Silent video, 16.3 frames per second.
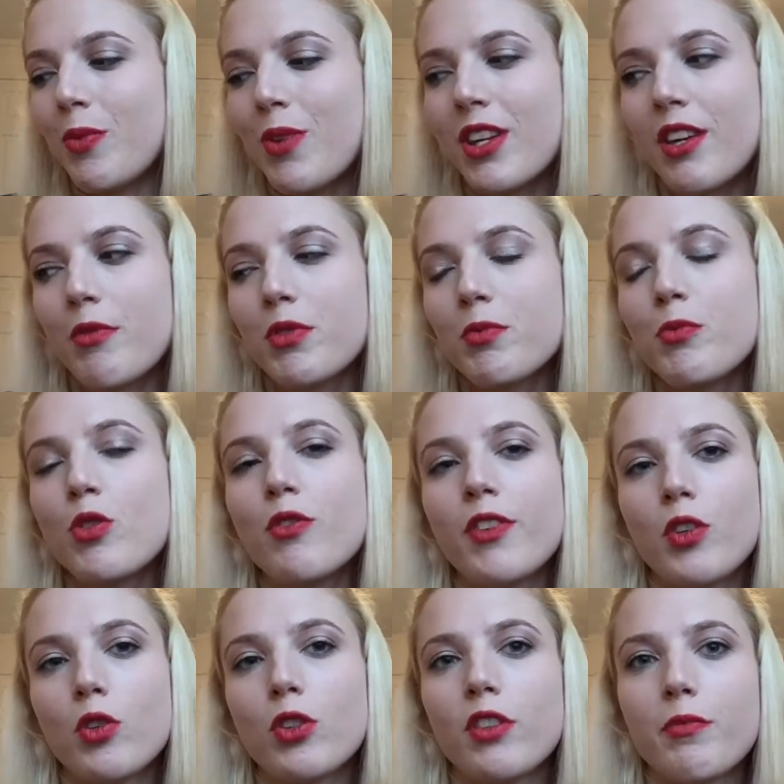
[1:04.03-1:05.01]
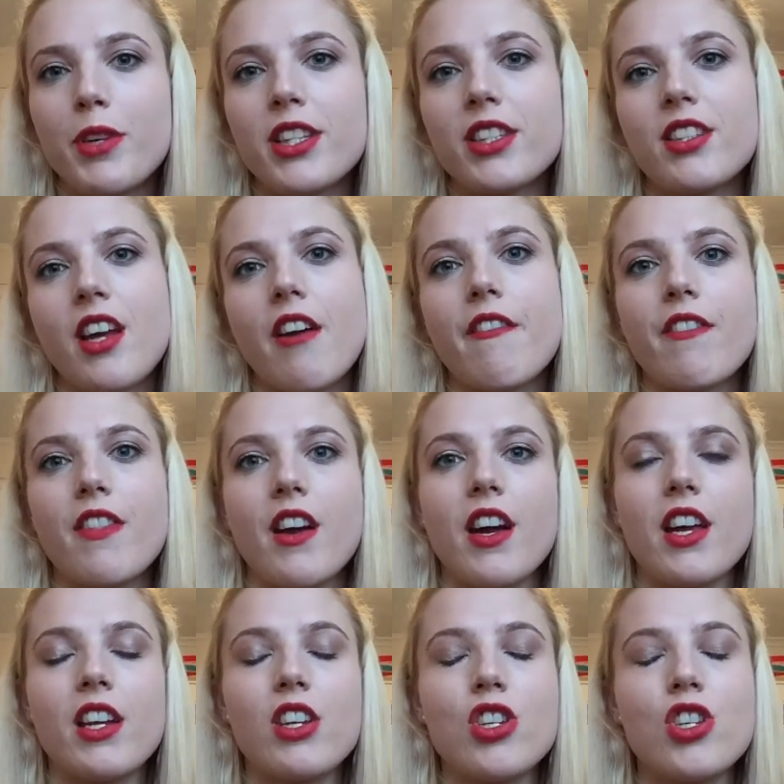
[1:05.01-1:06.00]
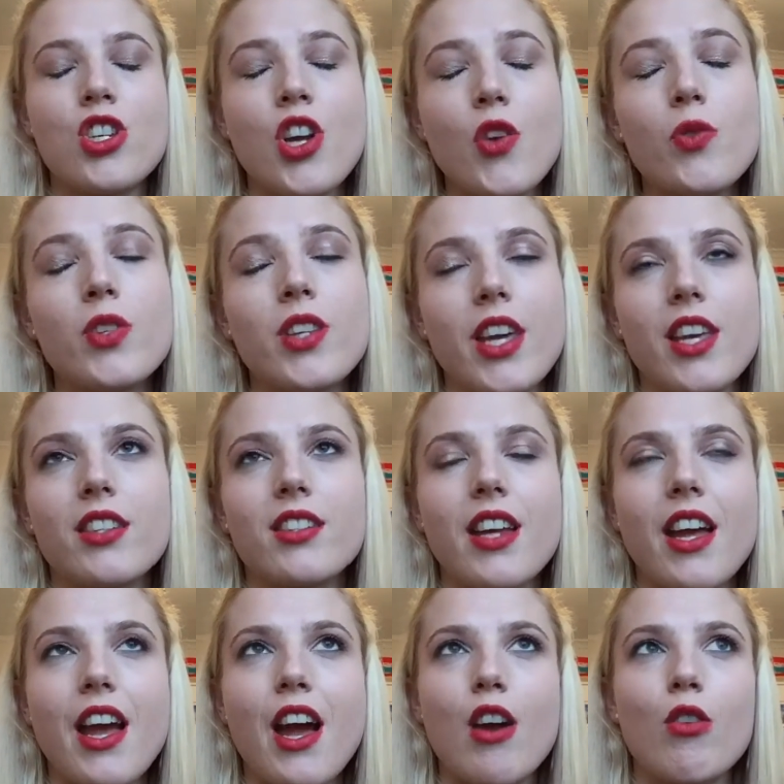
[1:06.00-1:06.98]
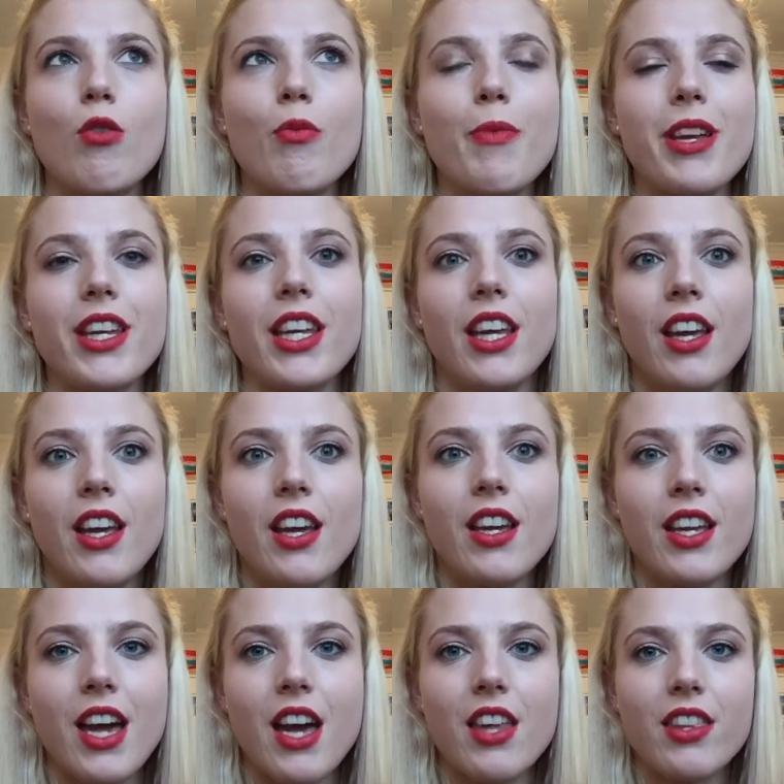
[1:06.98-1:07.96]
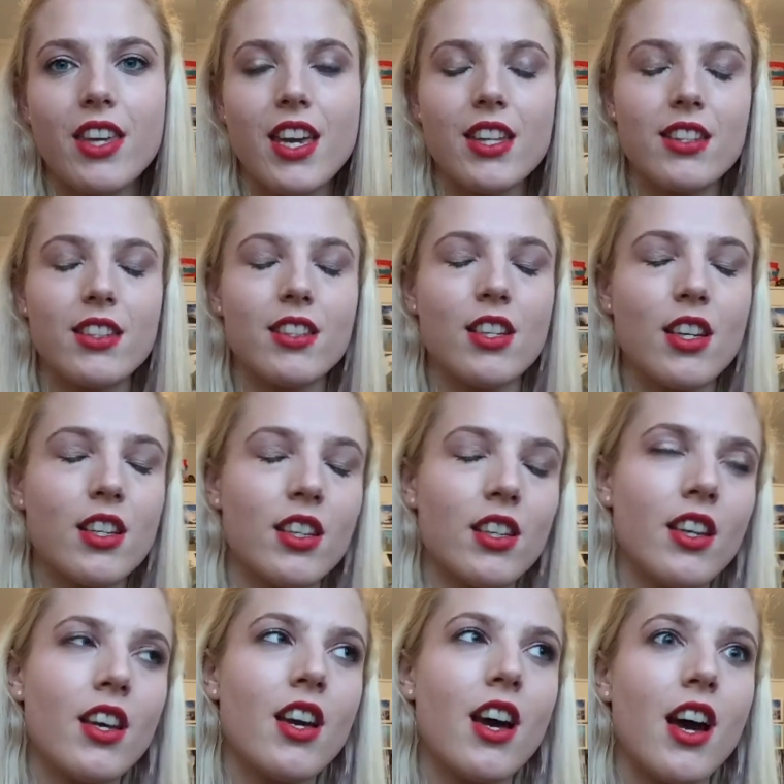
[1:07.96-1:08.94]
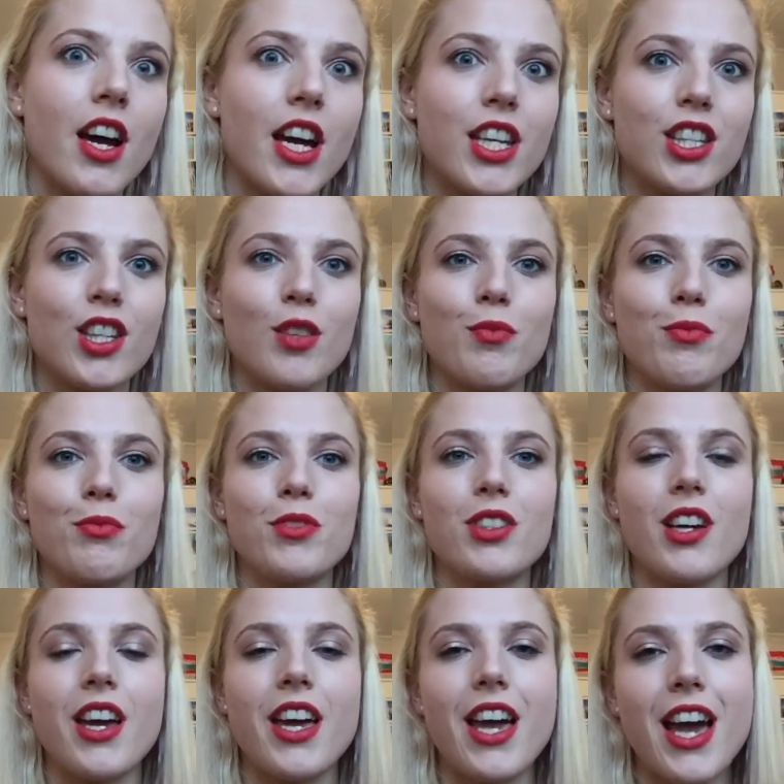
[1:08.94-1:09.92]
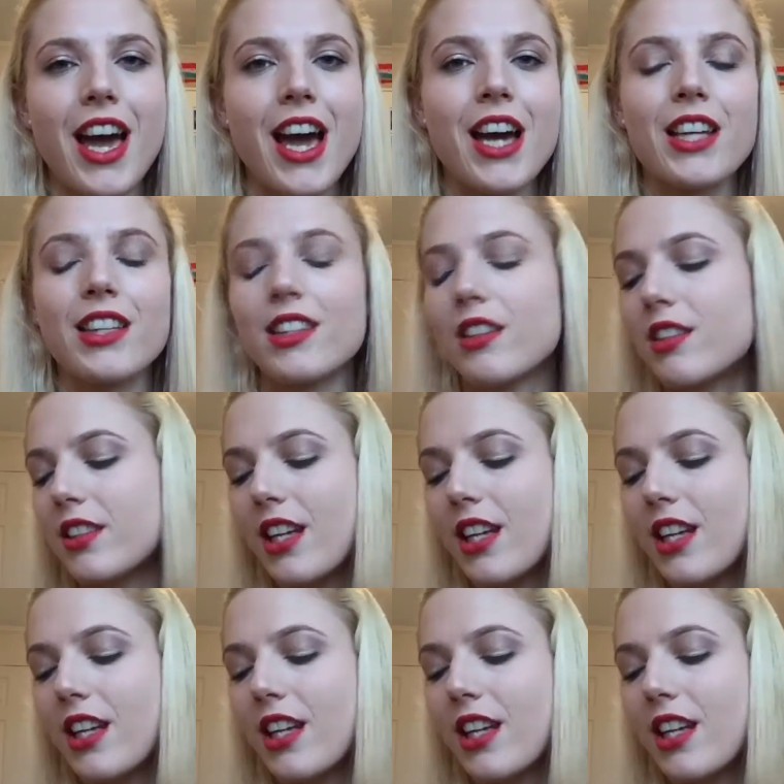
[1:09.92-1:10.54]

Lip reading: when I was moving all of my stuff that I noticed how many Cath Kidston items I had,